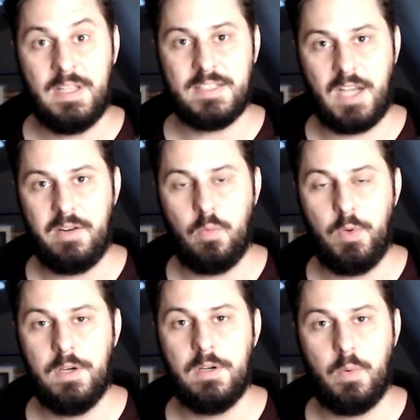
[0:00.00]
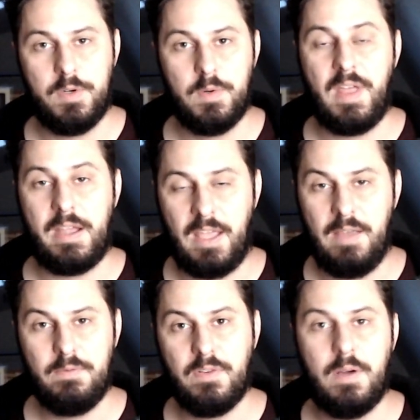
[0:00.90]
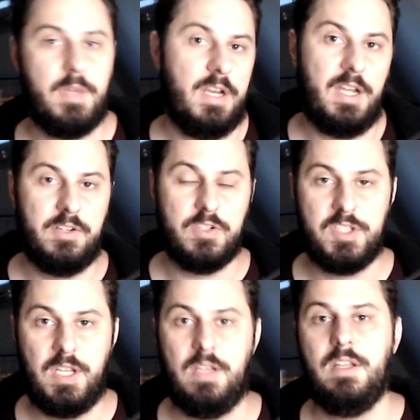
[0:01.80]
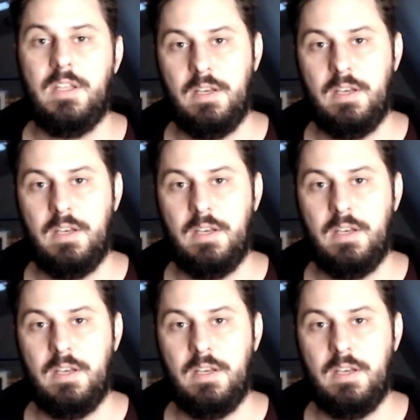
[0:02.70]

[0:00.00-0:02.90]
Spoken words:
That's kind of weird. I wonder where that came from. And I understand it.